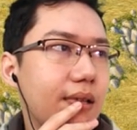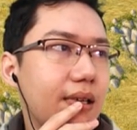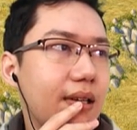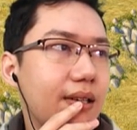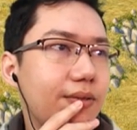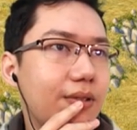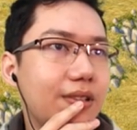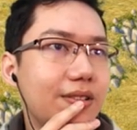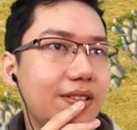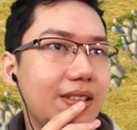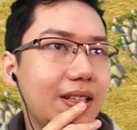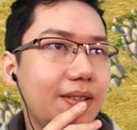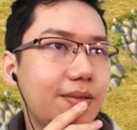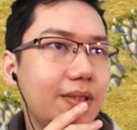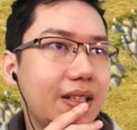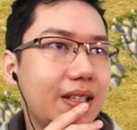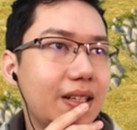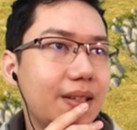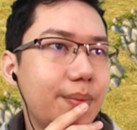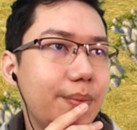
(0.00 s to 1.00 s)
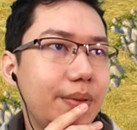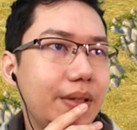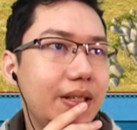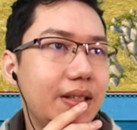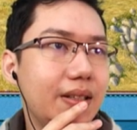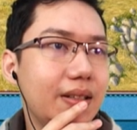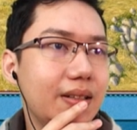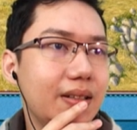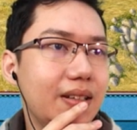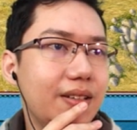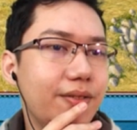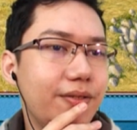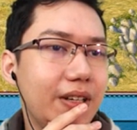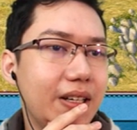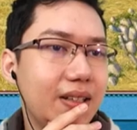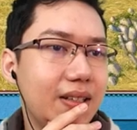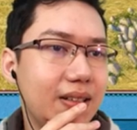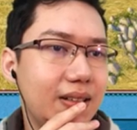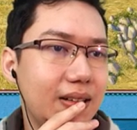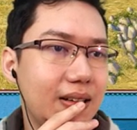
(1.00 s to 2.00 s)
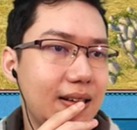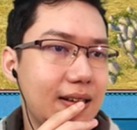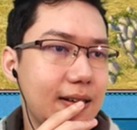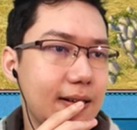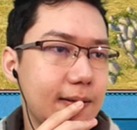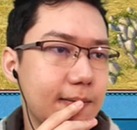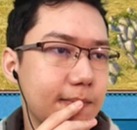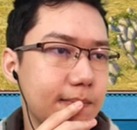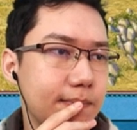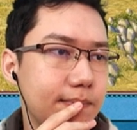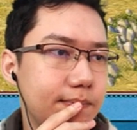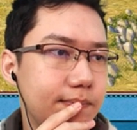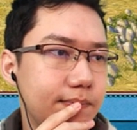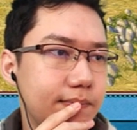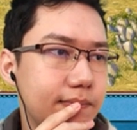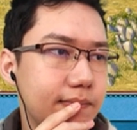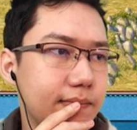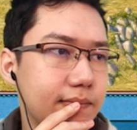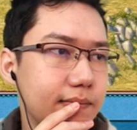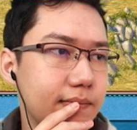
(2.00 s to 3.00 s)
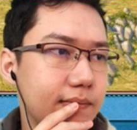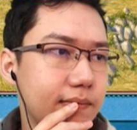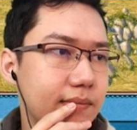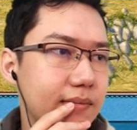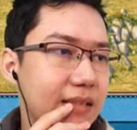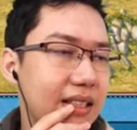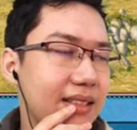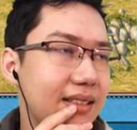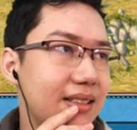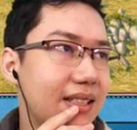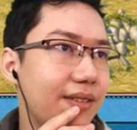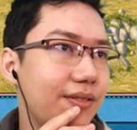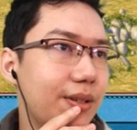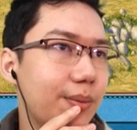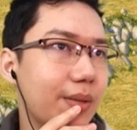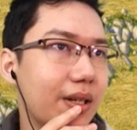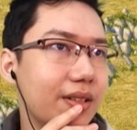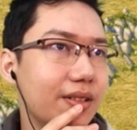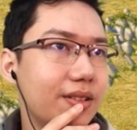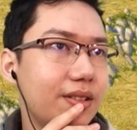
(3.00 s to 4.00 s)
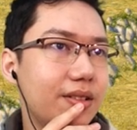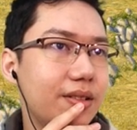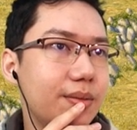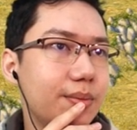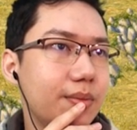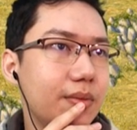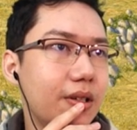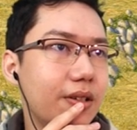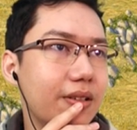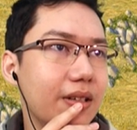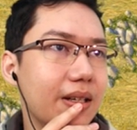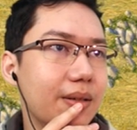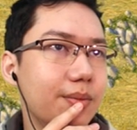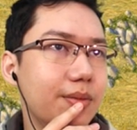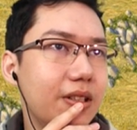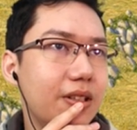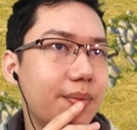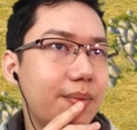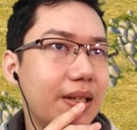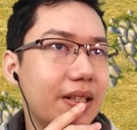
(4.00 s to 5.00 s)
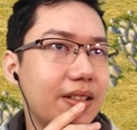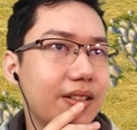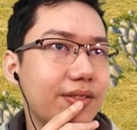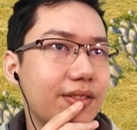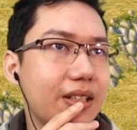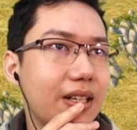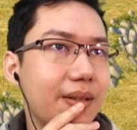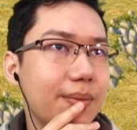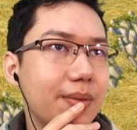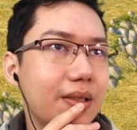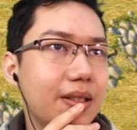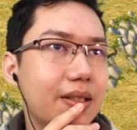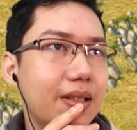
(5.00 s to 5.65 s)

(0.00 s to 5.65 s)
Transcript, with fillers: And what was that? We're gonna be invaded in seven months. Okay, we got plenty of time.